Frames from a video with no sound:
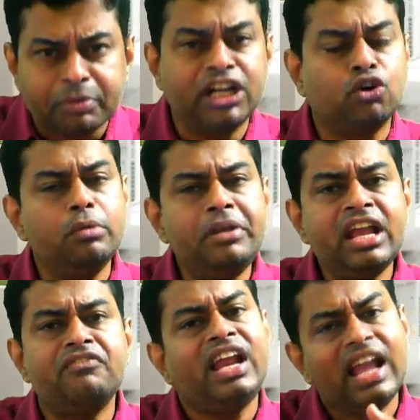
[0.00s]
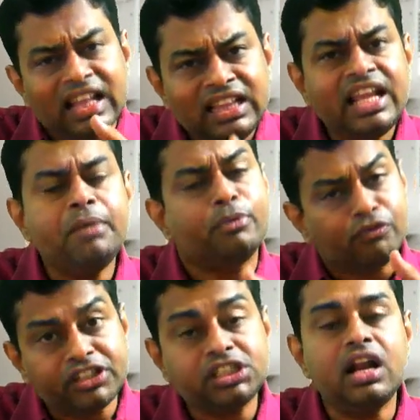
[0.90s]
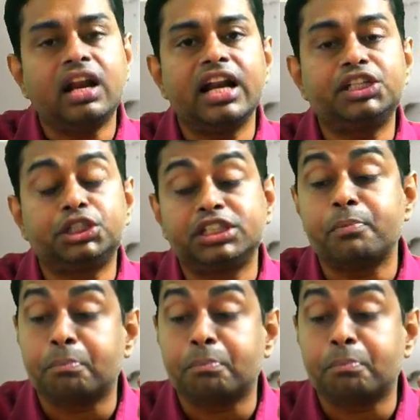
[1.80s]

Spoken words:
It could be a very healthy professional relationship,